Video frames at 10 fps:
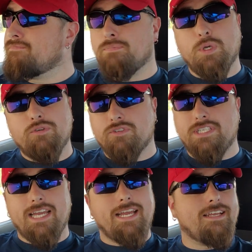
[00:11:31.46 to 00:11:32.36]
Beautiful
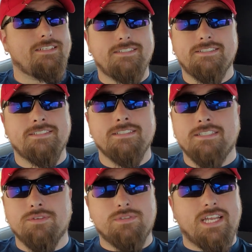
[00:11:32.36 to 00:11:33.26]
day.
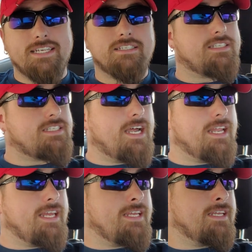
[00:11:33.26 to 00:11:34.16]
It was nice and
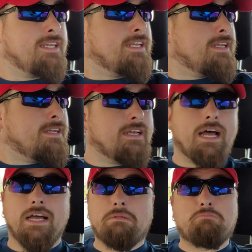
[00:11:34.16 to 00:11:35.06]
sunny.
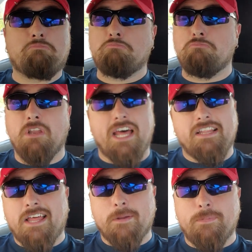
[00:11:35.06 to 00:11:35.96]
Not a
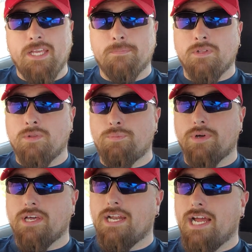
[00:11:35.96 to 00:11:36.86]
lot of people,
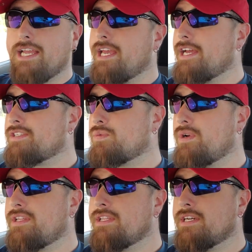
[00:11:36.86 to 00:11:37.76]
but I guess
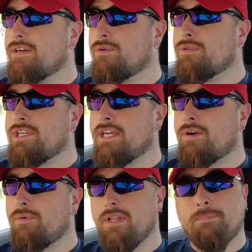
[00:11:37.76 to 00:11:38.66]
when the Hooligan
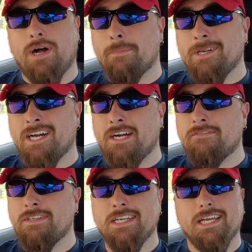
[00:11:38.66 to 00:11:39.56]
are really popping
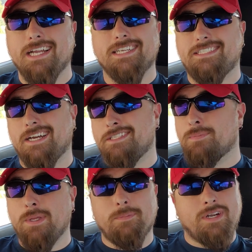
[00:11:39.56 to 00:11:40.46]
off, I guess tons
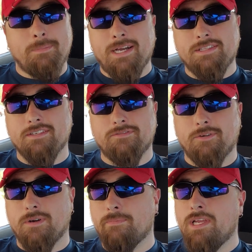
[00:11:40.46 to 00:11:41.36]
of people come out there
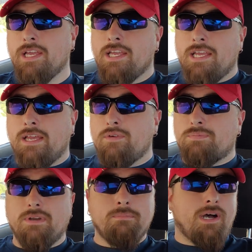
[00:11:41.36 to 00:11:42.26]
for them. It was
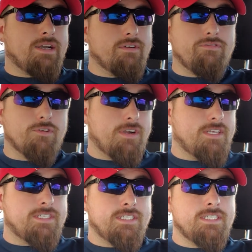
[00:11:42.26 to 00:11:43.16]
pretty moderate for
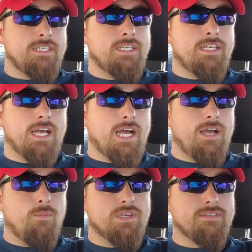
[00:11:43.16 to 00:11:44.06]
us.
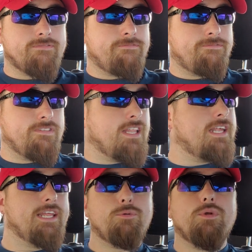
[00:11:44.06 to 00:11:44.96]
It wasn't
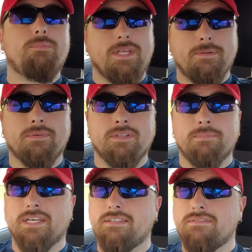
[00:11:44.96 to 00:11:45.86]
flooded with people,
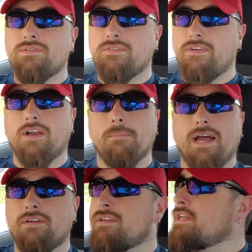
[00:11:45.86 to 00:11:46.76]
but it was a fair
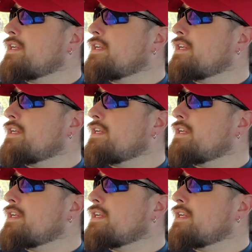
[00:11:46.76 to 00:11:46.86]
amount.